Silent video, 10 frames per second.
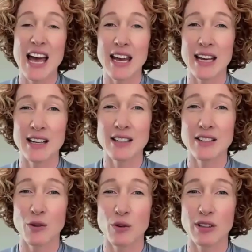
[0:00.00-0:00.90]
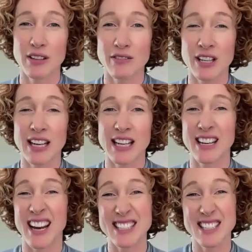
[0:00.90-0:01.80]
And they were living in
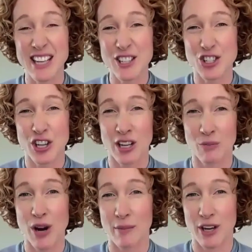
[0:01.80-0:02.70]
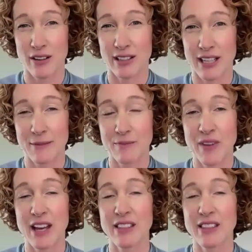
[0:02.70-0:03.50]
isolation primarily.